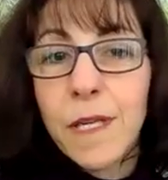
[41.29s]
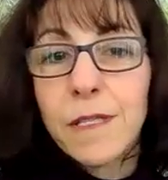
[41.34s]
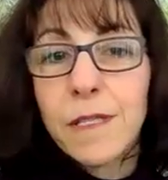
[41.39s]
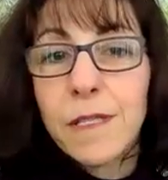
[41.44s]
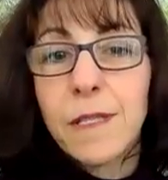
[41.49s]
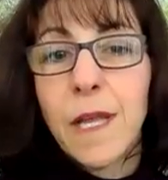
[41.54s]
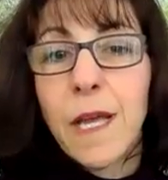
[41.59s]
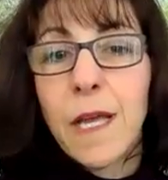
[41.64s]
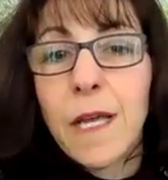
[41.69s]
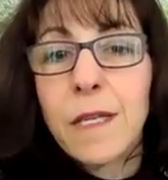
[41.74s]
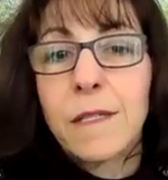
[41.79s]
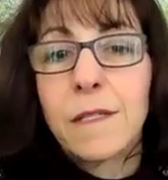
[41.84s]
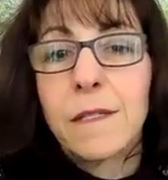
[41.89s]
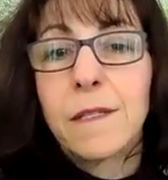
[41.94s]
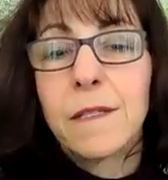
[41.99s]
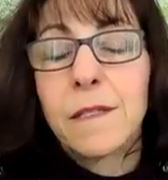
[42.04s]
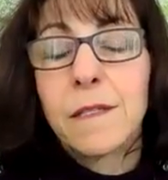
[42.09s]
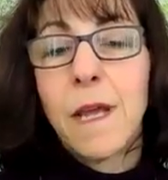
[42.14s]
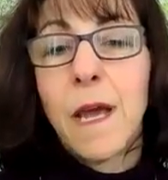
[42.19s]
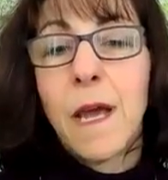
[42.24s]
is that
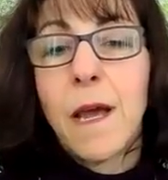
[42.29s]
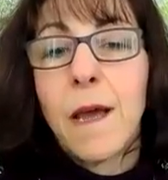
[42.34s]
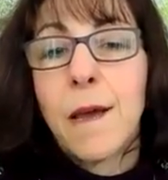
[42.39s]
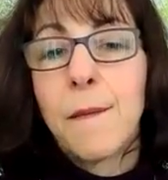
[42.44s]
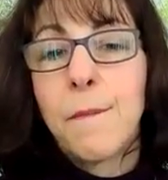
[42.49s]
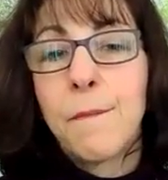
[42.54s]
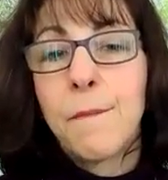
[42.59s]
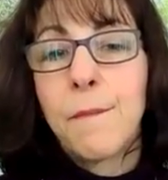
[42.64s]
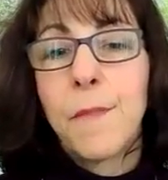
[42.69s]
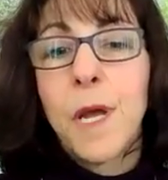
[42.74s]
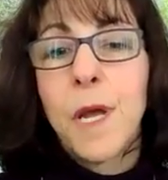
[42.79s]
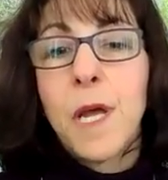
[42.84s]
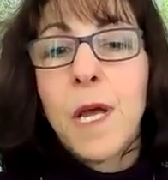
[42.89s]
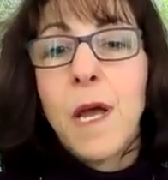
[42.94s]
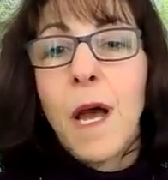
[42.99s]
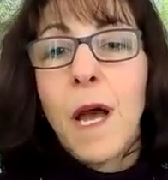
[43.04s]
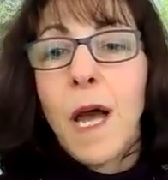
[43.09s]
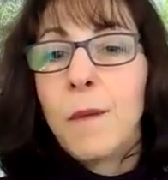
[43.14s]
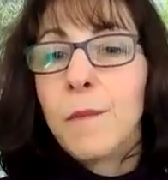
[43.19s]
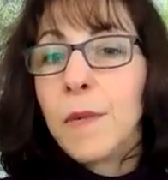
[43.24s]
I'm
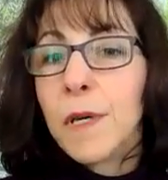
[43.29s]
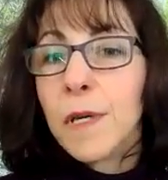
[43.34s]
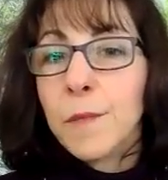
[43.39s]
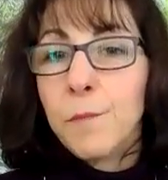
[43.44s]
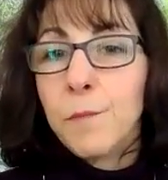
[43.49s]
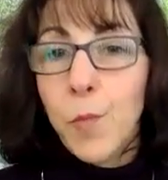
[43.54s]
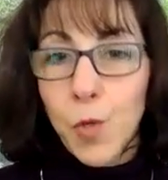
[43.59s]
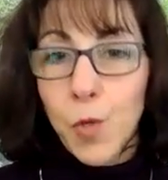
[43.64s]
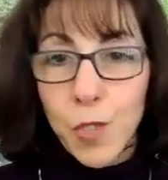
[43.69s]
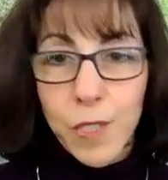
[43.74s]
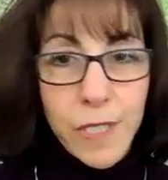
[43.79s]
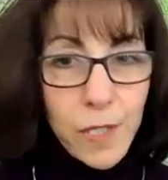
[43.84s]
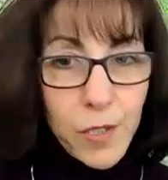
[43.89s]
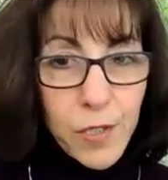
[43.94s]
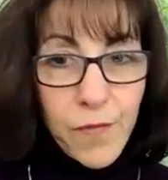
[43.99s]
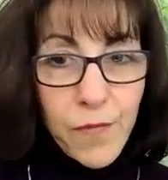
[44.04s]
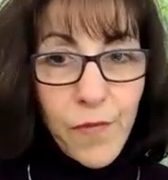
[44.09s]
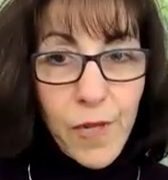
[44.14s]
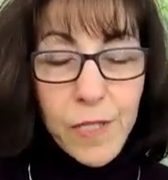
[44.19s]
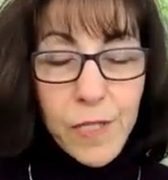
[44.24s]
a board
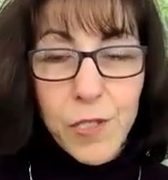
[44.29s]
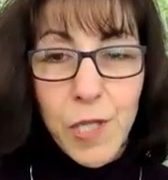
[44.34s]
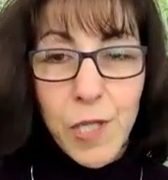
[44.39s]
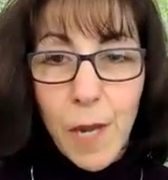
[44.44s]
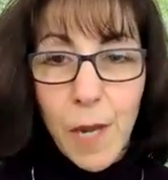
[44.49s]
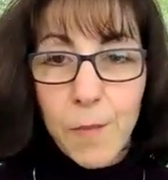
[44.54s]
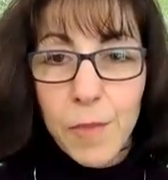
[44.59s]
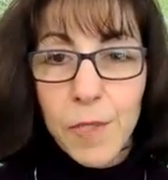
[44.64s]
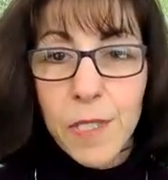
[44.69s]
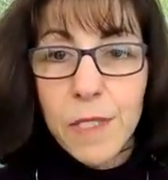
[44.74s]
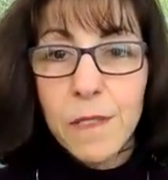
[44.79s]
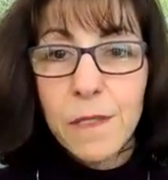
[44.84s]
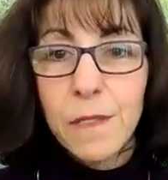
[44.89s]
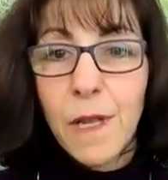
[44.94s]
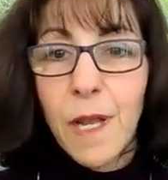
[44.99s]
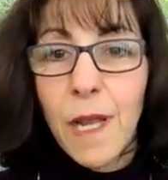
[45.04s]
certified chaplain.